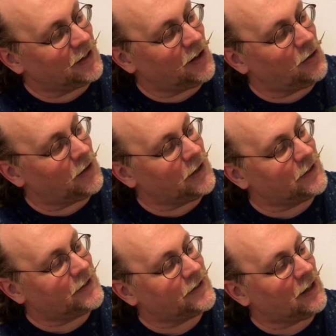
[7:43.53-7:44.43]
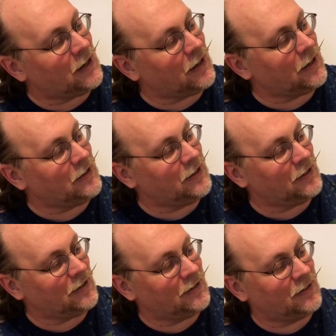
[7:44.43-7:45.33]
go inside,
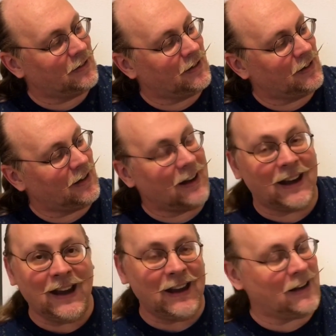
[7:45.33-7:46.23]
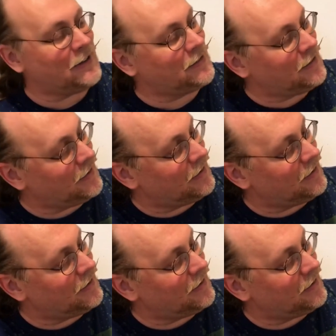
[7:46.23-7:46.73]
and